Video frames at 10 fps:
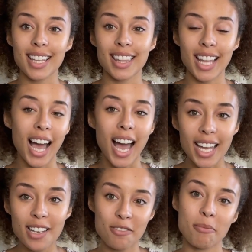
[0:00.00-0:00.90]
that I
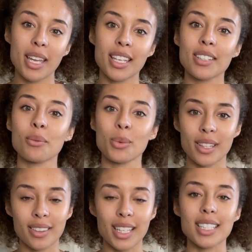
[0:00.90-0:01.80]
have made
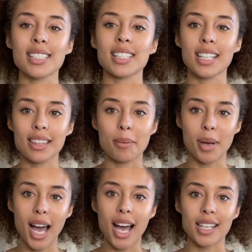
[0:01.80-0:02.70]
with this in the
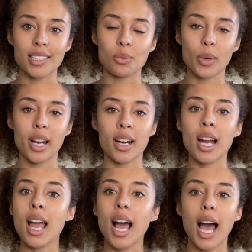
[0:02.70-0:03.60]
past, where
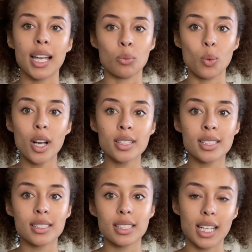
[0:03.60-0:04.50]
I
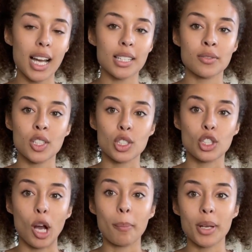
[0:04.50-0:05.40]
was kind of just
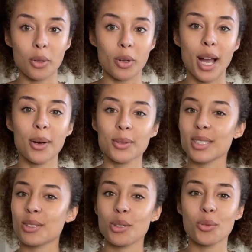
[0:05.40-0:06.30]
jumping around
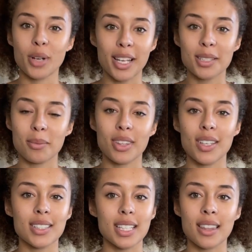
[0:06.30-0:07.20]
to random
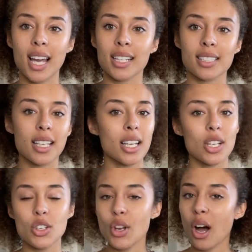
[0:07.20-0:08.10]
things, and that is
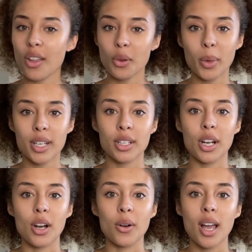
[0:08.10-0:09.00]
not the way to
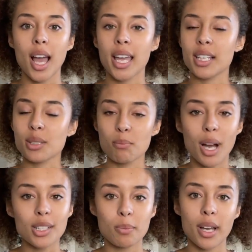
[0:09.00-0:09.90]
go. It is
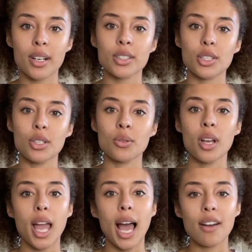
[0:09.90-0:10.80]
much better to
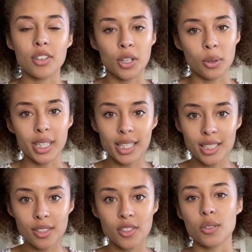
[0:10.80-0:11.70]
have a
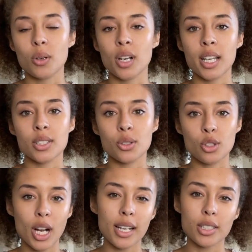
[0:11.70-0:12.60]
cohesive store and to
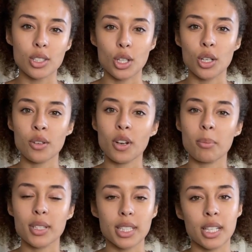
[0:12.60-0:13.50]
try to serve a
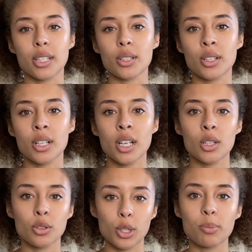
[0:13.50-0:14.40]
particular
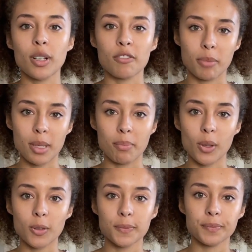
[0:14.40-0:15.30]
group of
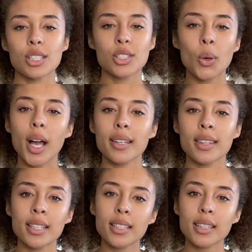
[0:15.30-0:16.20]
people. So I
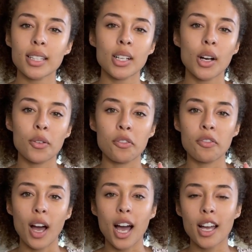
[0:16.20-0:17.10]
think that there are
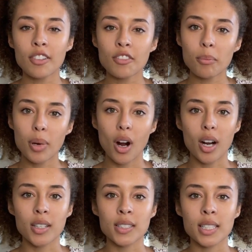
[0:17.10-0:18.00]
5
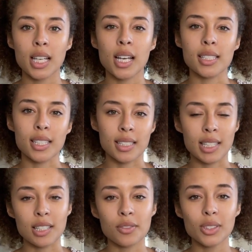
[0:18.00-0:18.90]
parts that a
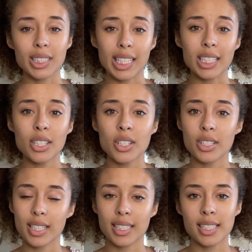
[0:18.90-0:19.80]
successful niche
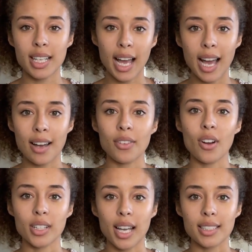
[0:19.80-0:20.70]
needs to have
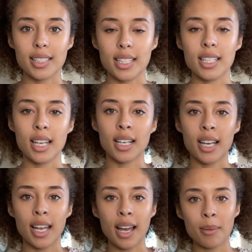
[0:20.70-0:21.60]
on Etsy. And I
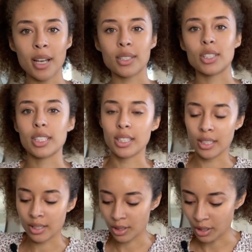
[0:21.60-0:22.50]
am actually going to
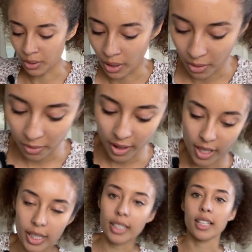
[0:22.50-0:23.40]
scoot
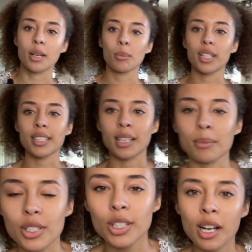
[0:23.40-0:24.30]
over because I'm
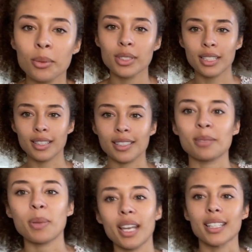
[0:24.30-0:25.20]
sure I will need the
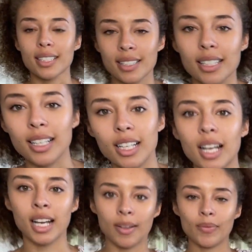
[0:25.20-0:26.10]
space
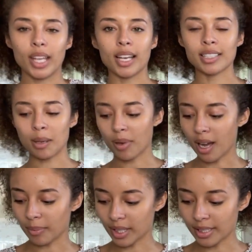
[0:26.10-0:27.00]
as I
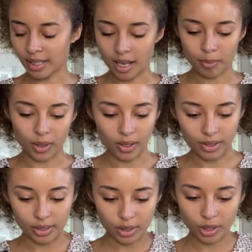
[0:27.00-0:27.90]
pop these up on
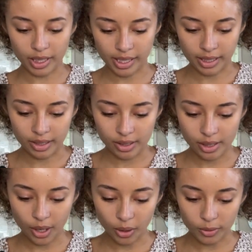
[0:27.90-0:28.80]
the screen.
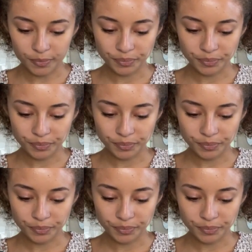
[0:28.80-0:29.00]
So